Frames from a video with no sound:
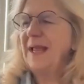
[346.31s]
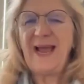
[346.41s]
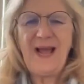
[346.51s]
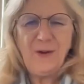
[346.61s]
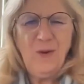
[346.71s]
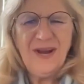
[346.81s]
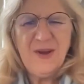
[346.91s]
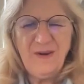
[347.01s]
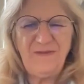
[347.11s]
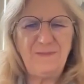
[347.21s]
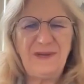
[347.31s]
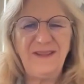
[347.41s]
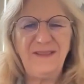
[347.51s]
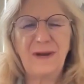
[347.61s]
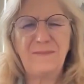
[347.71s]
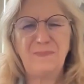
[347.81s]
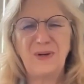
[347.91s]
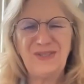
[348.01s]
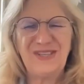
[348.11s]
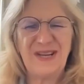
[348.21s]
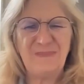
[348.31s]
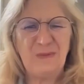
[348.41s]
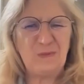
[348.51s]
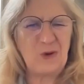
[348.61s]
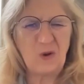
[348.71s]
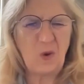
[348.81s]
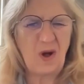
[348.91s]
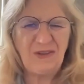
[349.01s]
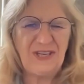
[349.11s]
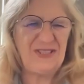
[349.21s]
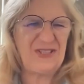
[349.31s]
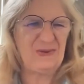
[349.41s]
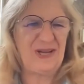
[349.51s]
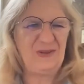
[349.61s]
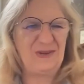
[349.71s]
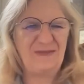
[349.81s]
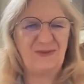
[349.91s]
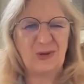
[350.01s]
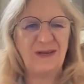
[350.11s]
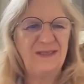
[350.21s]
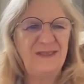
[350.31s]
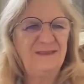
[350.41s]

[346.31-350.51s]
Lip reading: how do I know if I'm getting the right person? I mean, what qualities do I look for?